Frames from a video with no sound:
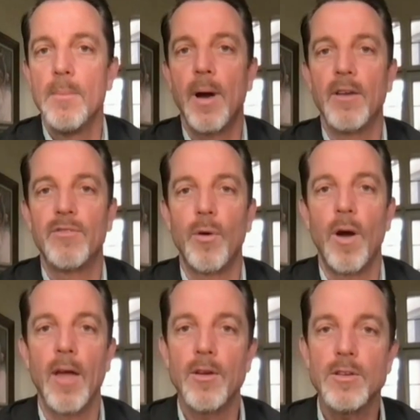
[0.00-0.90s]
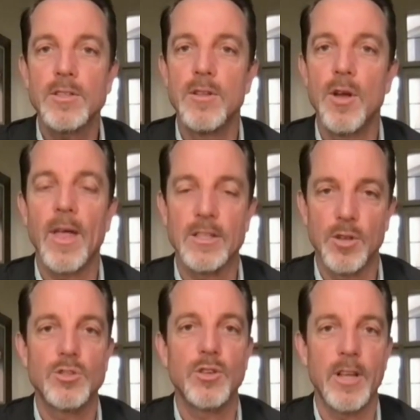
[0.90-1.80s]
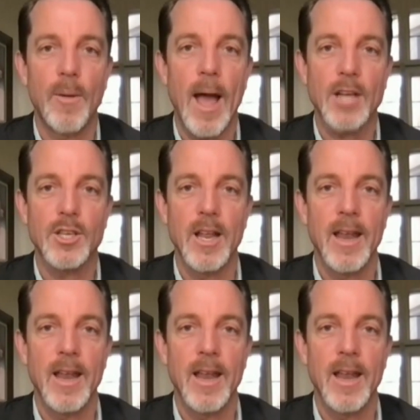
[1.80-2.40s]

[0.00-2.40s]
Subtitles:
But for others, no, that social interaction